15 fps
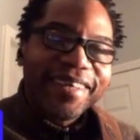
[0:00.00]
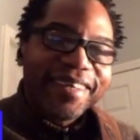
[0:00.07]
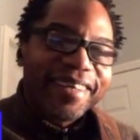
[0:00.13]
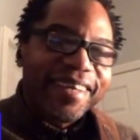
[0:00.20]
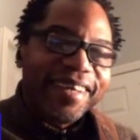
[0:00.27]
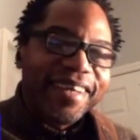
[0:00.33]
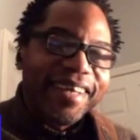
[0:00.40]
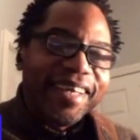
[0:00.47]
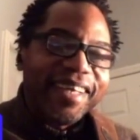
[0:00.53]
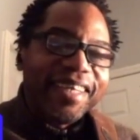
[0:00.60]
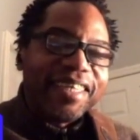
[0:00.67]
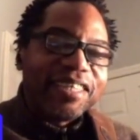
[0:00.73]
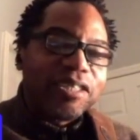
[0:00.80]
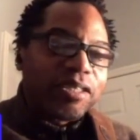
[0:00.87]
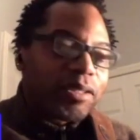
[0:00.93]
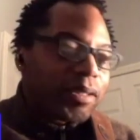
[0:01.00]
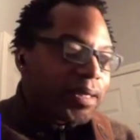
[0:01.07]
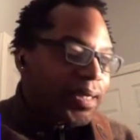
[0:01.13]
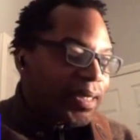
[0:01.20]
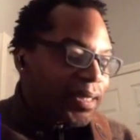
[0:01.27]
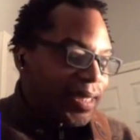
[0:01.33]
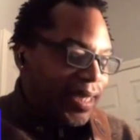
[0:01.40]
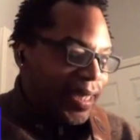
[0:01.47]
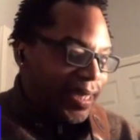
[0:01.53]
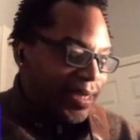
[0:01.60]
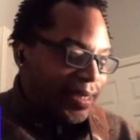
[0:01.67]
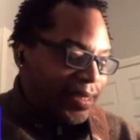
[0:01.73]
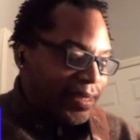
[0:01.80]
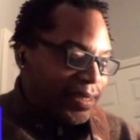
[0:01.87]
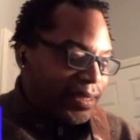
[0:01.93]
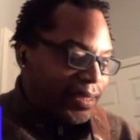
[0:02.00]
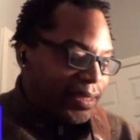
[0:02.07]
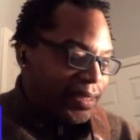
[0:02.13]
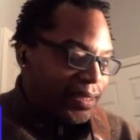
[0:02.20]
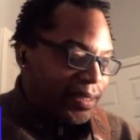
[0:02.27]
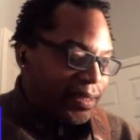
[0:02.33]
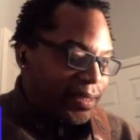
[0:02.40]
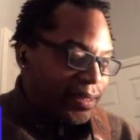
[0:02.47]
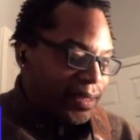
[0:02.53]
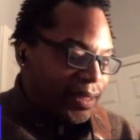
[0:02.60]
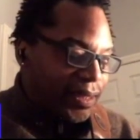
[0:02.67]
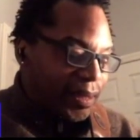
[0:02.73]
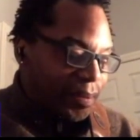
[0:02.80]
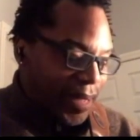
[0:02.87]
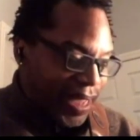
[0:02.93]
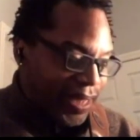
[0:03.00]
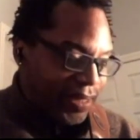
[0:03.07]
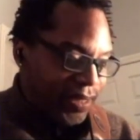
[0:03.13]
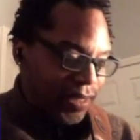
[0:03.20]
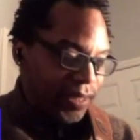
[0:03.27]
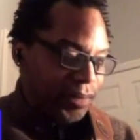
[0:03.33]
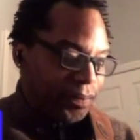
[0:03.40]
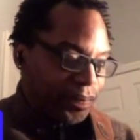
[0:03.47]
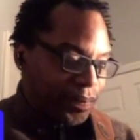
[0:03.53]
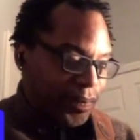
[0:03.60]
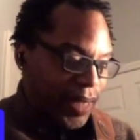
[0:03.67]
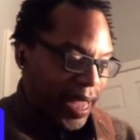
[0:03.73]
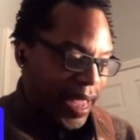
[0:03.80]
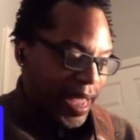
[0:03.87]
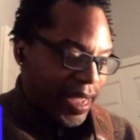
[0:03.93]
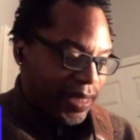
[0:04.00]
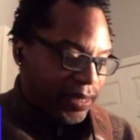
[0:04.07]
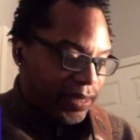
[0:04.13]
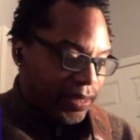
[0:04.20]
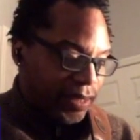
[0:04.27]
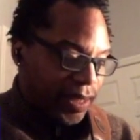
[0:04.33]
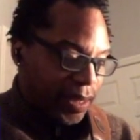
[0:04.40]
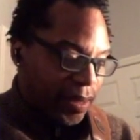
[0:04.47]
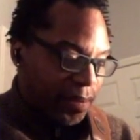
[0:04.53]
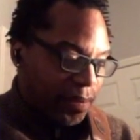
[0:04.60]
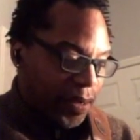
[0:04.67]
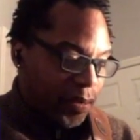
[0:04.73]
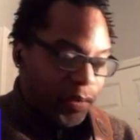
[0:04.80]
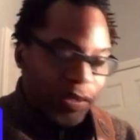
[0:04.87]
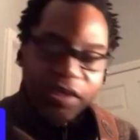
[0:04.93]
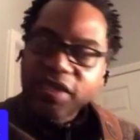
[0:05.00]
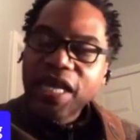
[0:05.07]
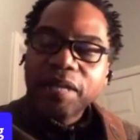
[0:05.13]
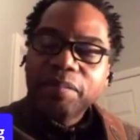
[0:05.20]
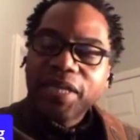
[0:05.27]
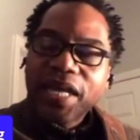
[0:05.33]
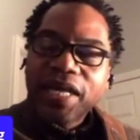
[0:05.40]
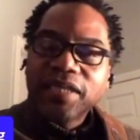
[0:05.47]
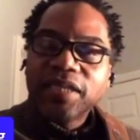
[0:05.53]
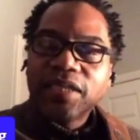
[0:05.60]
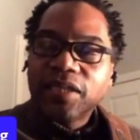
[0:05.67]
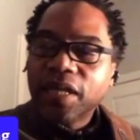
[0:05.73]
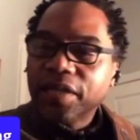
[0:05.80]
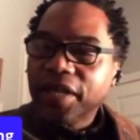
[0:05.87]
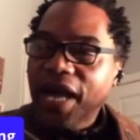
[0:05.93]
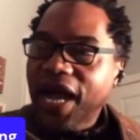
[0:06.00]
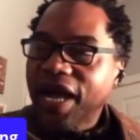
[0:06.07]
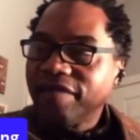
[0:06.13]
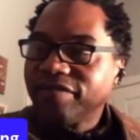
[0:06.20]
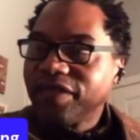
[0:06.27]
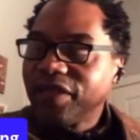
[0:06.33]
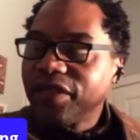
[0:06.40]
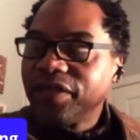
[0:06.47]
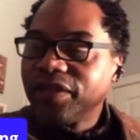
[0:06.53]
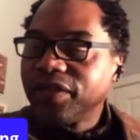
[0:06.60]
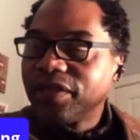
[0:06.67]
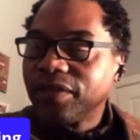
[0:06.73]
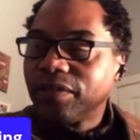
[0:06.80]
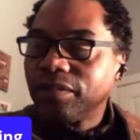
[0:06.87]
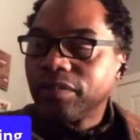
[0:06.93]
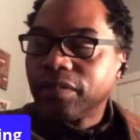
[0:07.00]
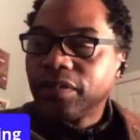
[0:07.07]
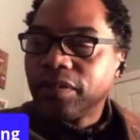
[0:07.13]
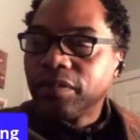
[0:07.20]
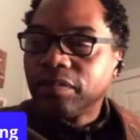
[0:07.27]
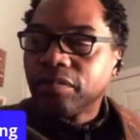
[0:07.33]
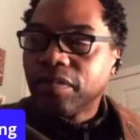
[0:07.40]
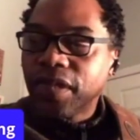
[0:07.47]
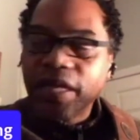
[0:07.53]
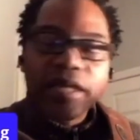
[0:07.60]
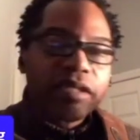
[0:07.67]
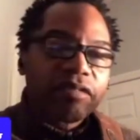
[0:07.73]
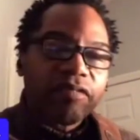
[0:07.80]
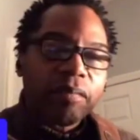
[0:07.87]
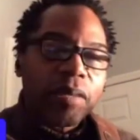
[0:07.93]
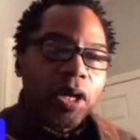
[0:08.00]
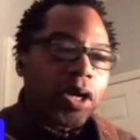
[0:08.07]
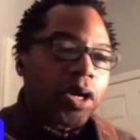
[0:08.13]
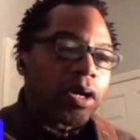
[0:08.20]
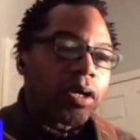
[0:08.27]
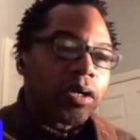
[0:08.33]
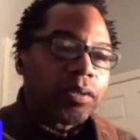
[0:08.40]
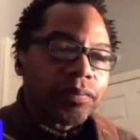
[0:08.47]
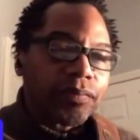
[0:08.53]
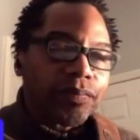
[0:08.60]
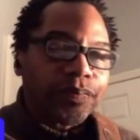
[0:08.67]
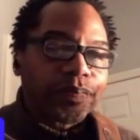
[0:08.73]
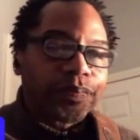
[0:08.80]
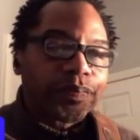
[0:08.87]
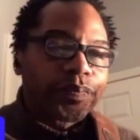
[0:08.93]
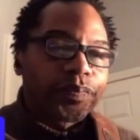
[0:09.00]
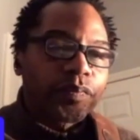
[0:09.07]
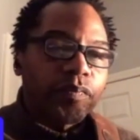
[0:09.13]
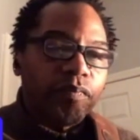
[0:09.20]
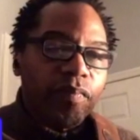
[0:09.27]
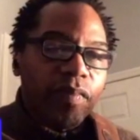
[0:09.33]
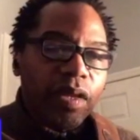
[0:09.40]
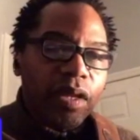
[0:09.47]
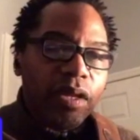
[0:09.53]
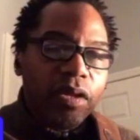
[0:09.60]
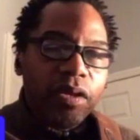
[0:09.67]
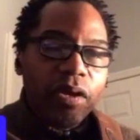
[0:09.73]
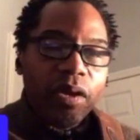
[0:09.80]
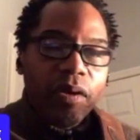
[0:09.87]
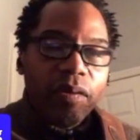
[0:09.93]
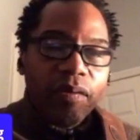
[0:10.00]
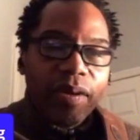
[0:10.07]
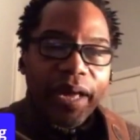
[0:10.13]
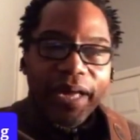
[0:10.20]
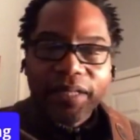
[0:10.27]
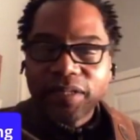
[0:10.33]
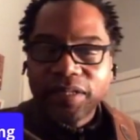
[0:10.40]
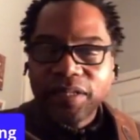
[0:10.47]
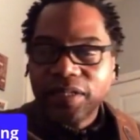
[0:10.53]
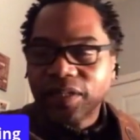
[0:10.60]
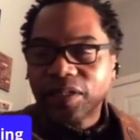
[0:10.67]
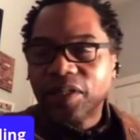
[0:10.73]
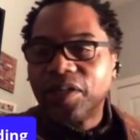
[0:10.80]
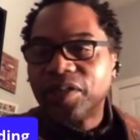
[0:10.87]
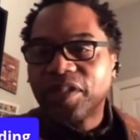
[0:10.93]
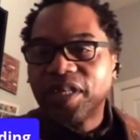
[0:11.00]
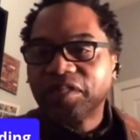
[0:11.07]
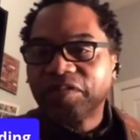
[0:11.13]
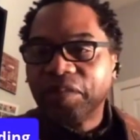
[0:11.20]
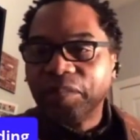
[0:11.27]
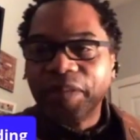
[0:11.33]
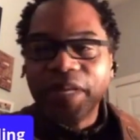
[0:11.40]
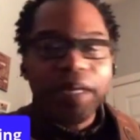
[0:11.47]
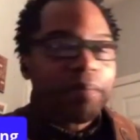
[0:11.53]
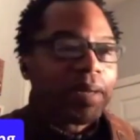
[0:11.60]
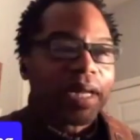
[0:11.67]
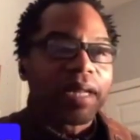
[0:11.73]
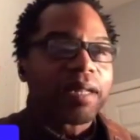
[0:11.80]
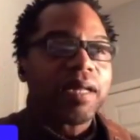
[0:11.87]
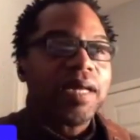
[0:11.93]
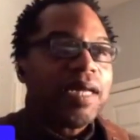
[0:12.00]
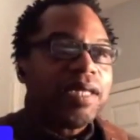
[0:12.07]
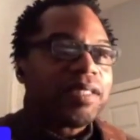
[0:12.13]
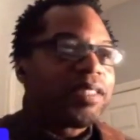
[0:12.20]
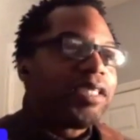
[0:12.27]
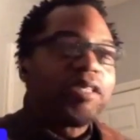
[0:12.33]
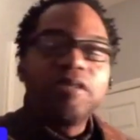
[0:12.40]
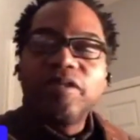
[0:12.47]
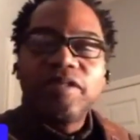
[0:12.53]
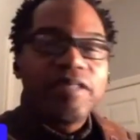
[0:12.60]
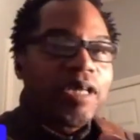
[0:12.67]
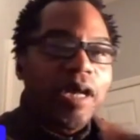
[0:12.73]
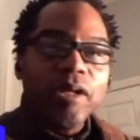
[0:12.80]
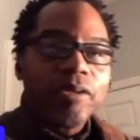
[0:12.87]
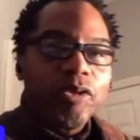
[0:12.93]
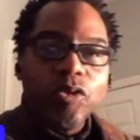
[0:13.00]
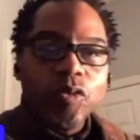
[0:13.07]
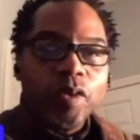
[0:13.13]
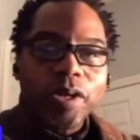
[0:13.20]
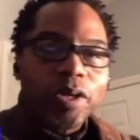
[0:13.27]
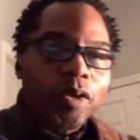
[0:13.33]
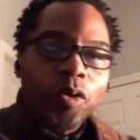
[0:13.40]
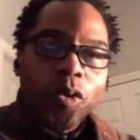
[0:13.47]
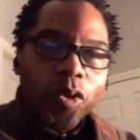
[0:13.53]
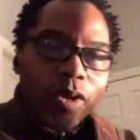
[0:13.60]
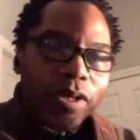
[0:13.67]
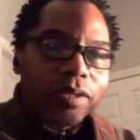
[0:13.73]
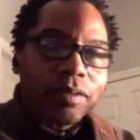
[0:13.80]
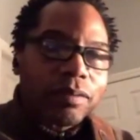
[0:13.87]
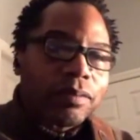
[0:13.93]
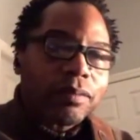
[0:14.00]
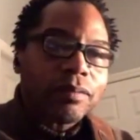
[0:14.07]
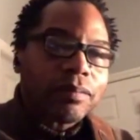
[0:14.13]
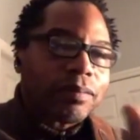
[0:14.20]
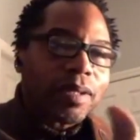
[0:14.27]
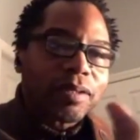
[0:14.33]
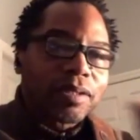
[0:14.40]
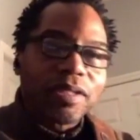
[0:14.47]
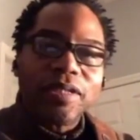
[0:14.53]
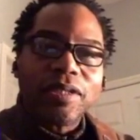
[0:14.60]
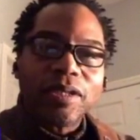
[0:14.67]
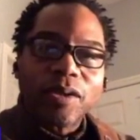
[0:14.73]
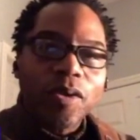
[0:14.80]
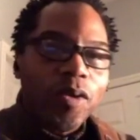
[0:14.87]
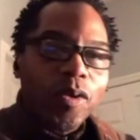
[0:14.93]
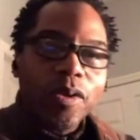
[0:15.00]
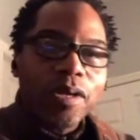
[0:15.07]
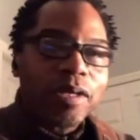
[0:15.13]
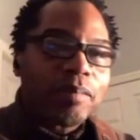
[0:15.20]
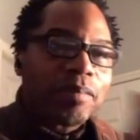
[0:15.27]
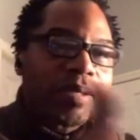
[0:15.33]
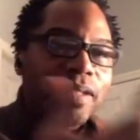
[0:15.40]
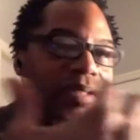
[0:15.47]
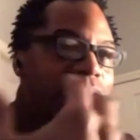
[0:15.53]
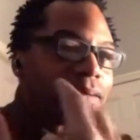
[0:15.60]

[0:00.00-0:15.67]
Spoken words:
yeah. So she's amazing, and but we stabilize each other. I've learned things from her, and she's learned things from me. But she couldn't tell you what the chord, but